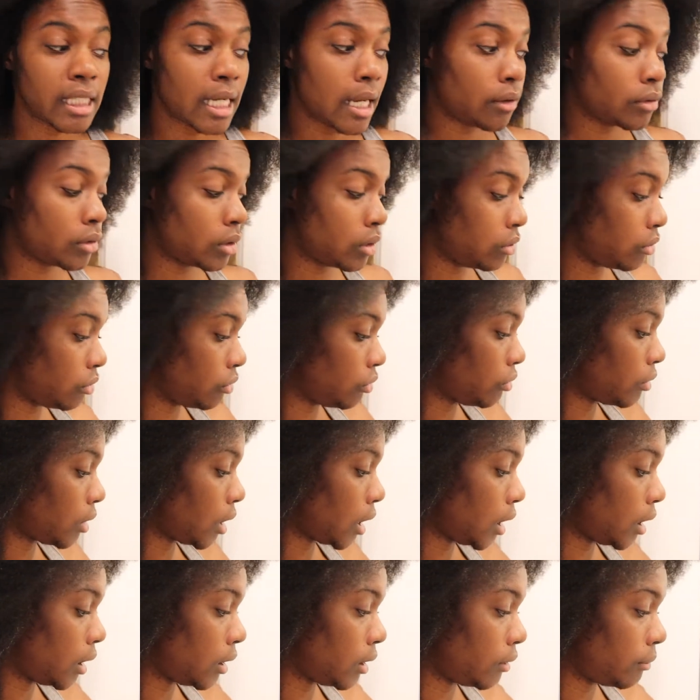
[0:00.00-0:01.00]
out to
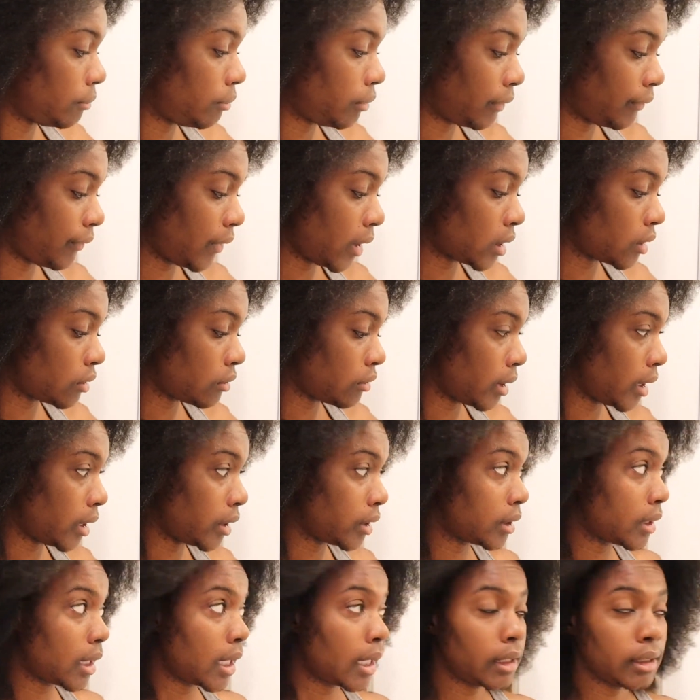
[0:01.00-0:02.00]
a professional
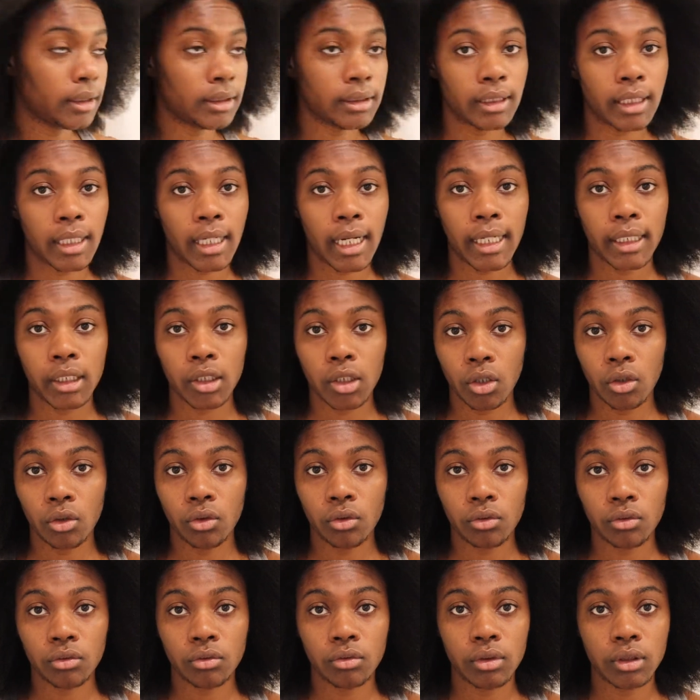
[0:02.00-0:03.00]
hairstylist that I
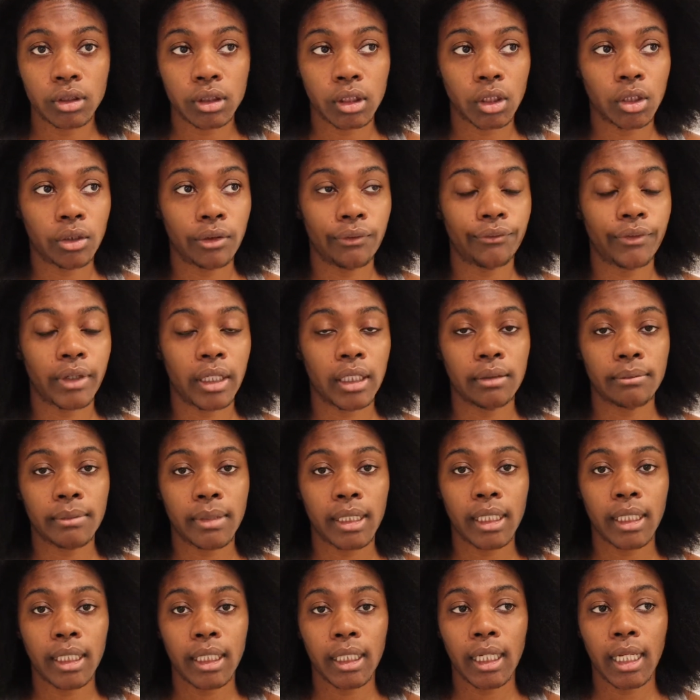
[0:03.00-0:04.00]
know is a good friend of
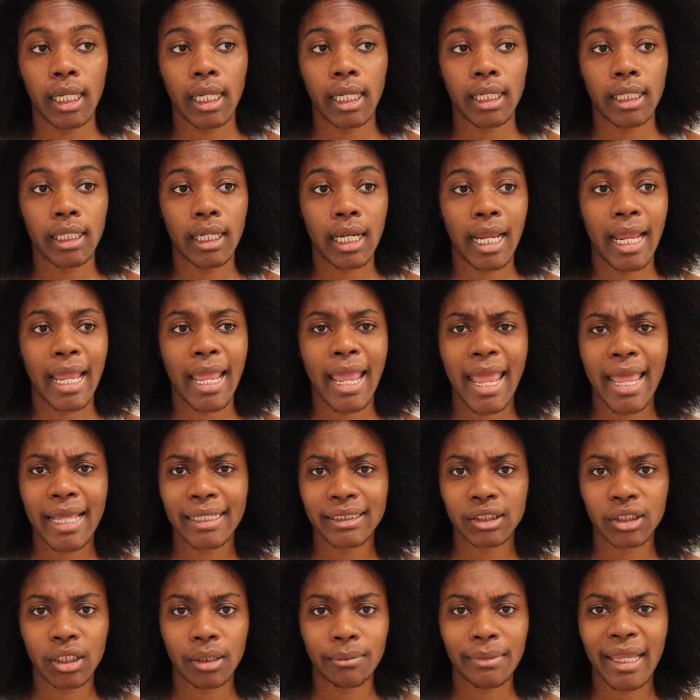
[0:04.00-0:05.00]
mine, and I
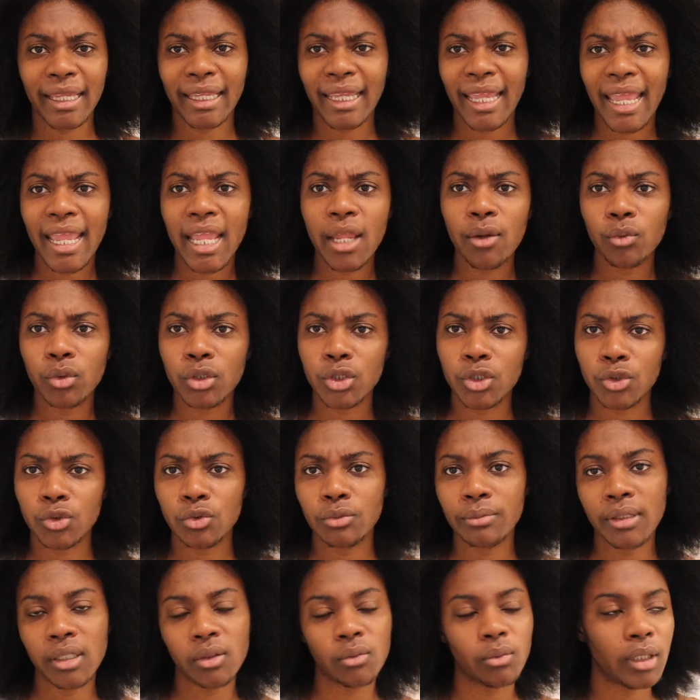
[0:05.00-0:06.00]
asked her, I'm like, hey, would you
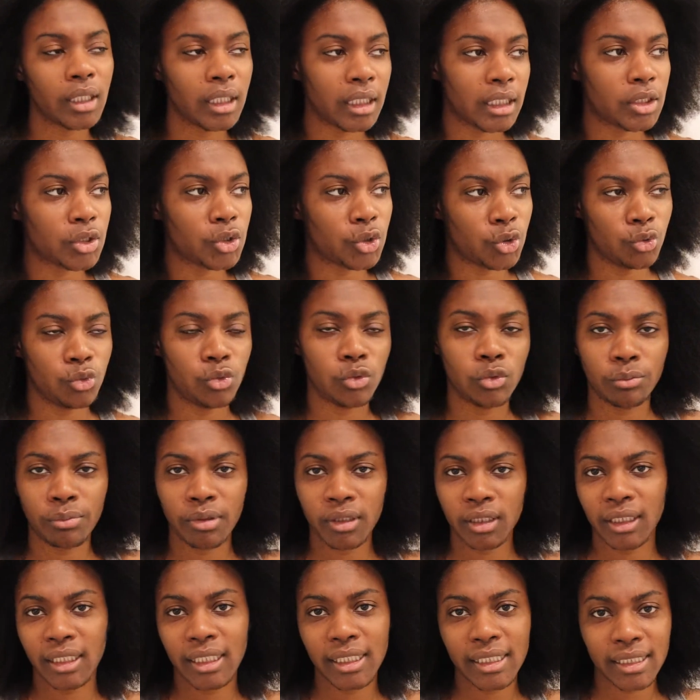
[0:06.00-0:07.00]
be willing to
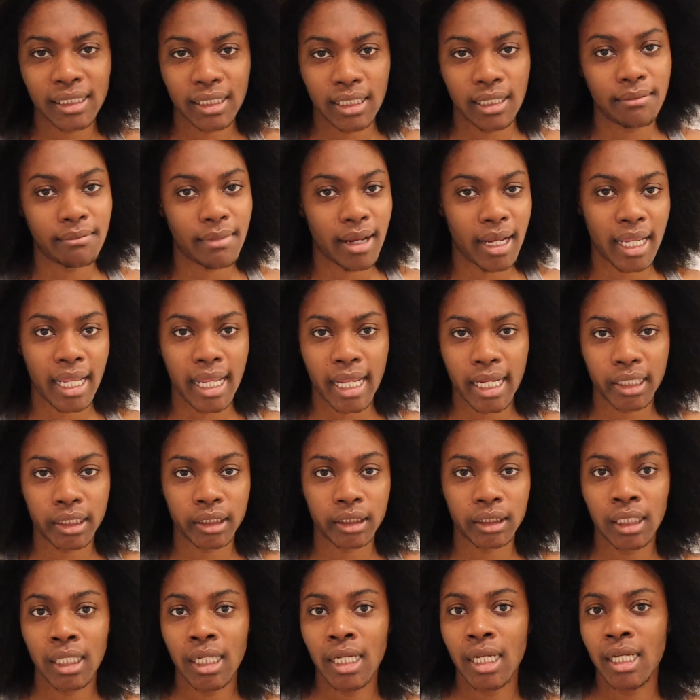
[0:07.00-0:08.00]
put this in my hair